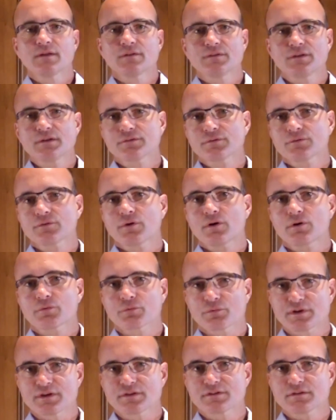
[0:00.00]
These are all
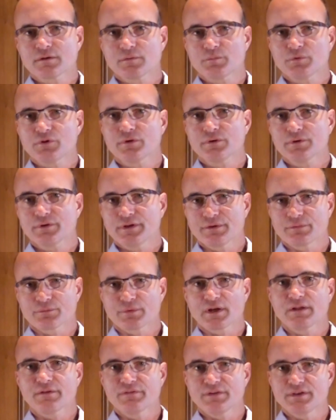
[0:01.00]
reasonable and
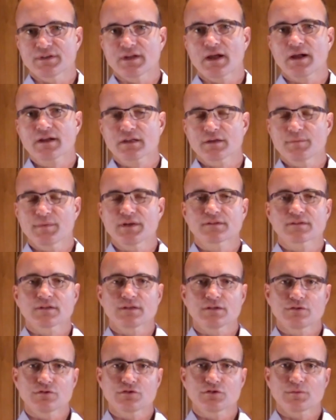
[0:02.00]
relevant documents
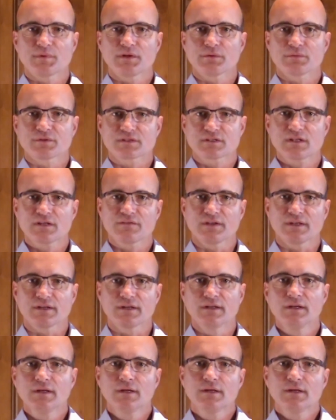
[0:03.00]
that you should be receiving.